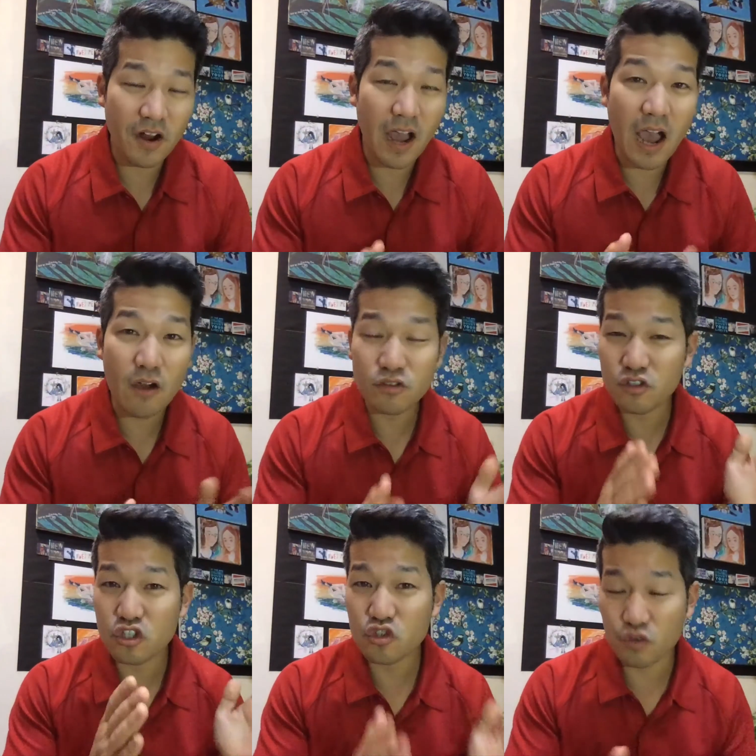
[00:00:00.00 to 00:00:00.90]
out how to
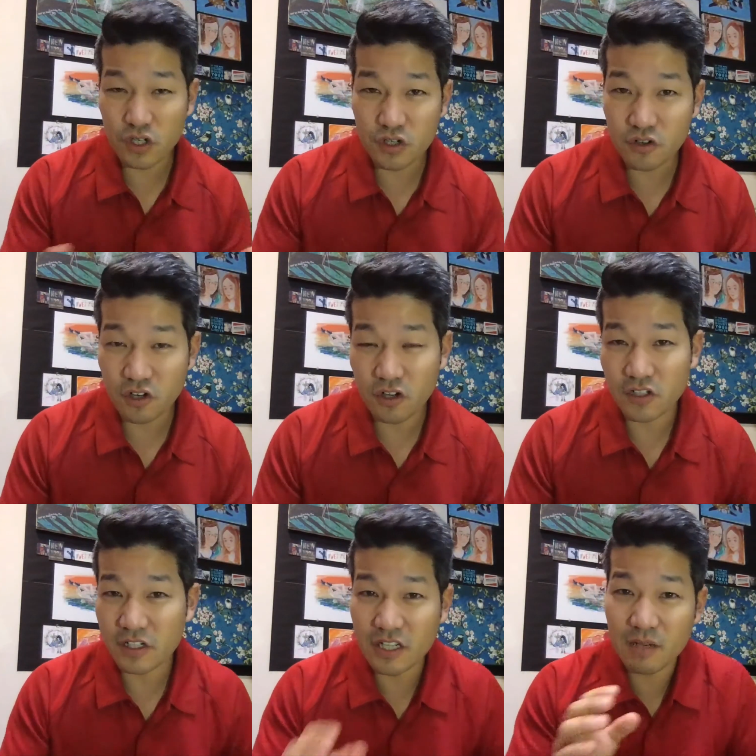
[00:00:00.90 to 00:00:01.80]
structure your
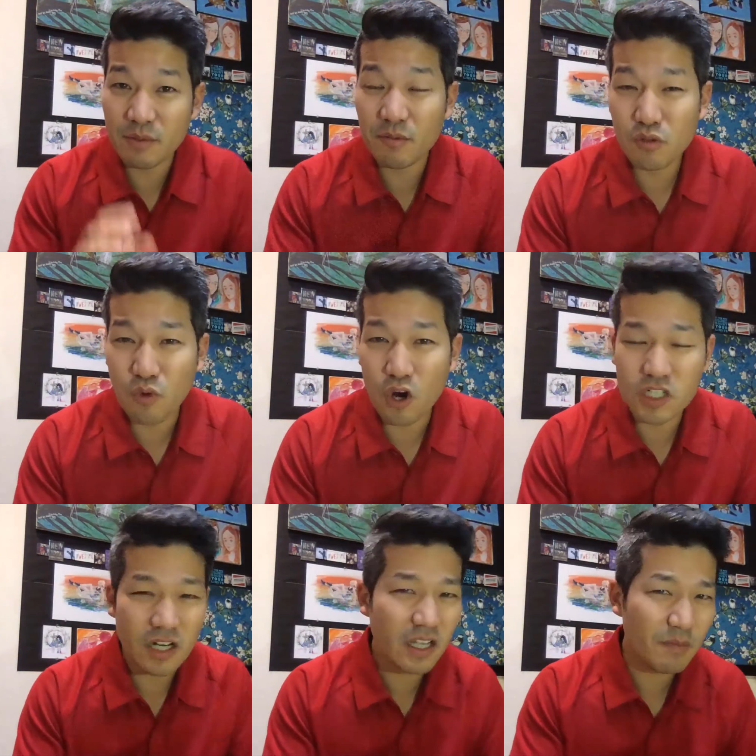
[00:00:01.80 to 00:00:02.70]
content to get people to watch,
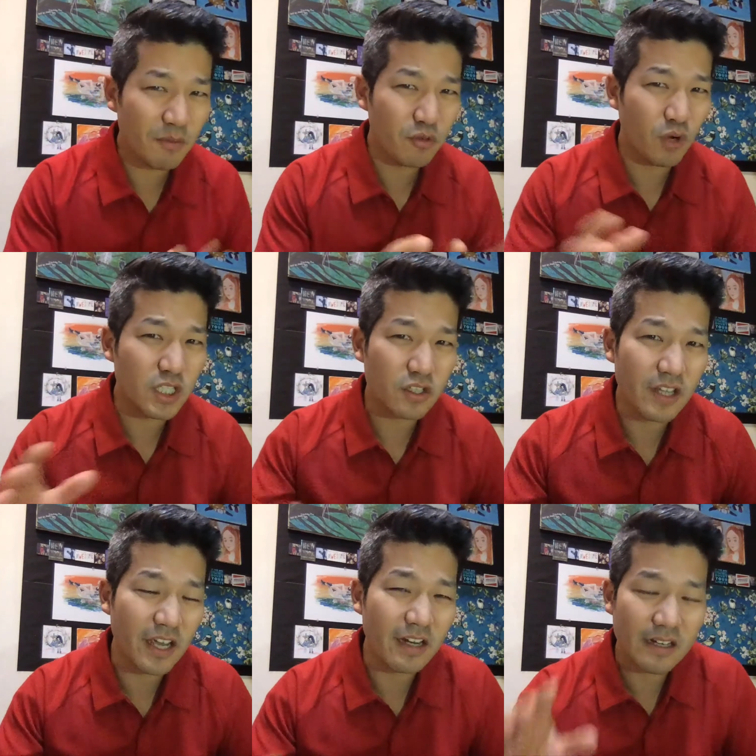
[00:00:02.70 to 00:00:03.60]
how to get people to watch to
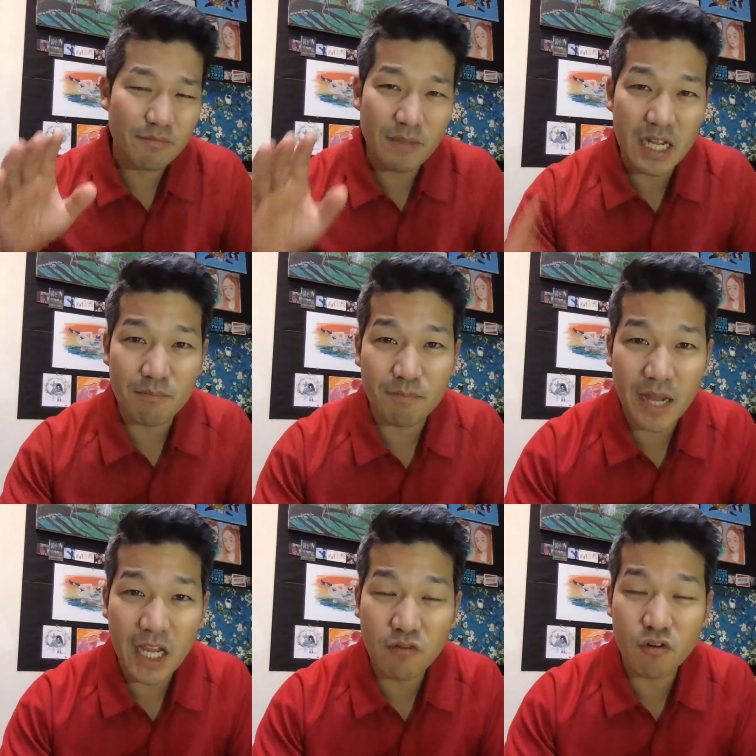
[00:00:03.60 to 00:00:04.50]
the end, make a
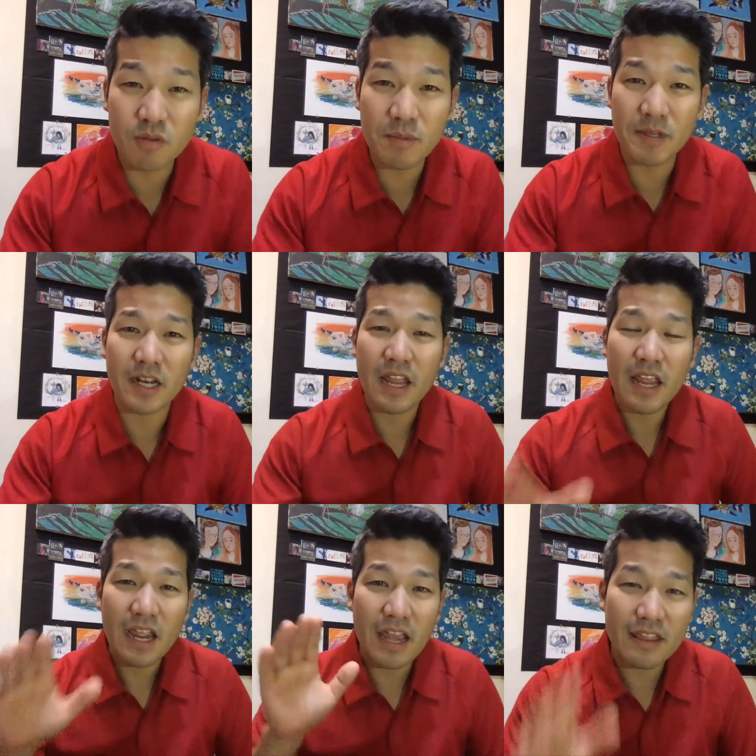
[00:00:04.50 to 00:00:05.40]
micro commitment,
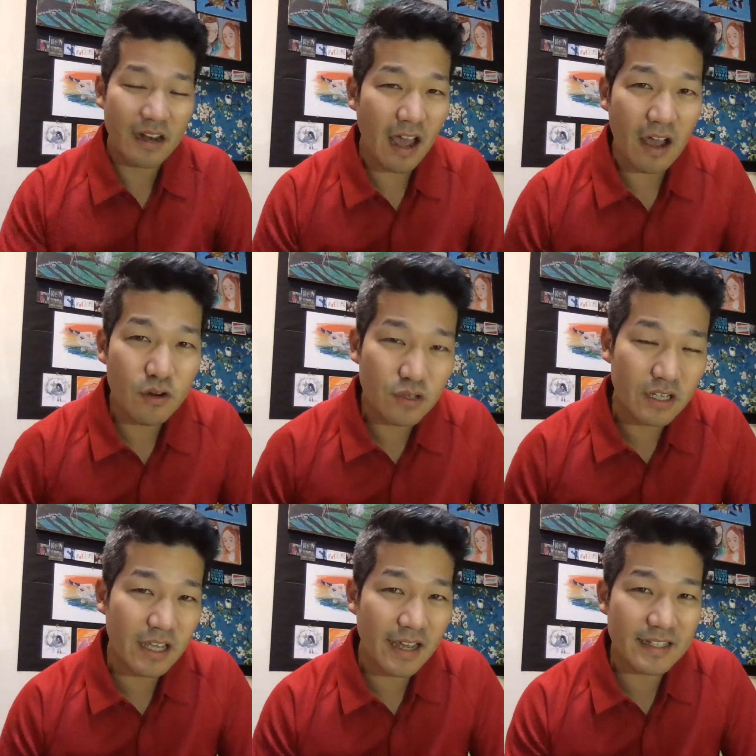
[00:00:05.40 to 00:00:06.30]
and then how to
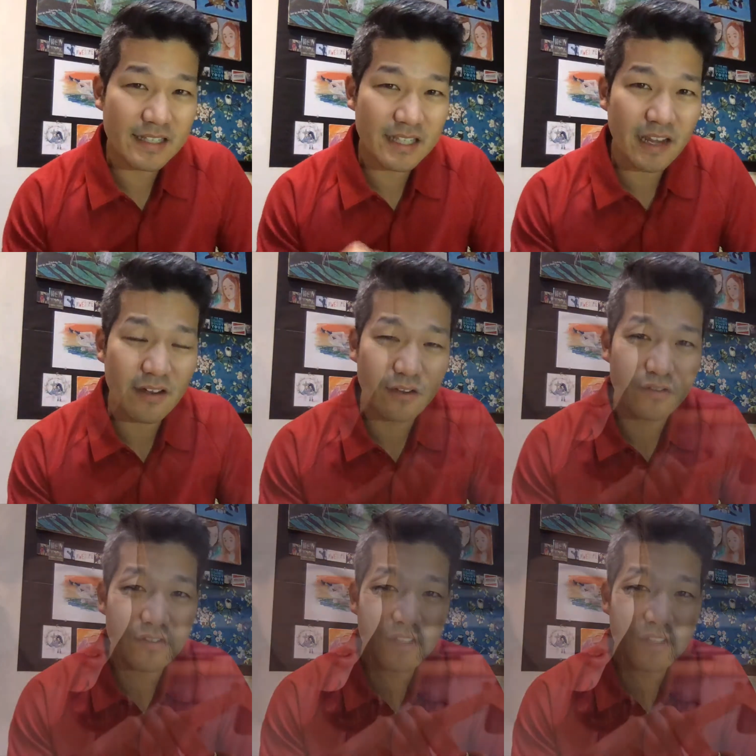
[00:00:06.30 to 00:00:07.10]
get sales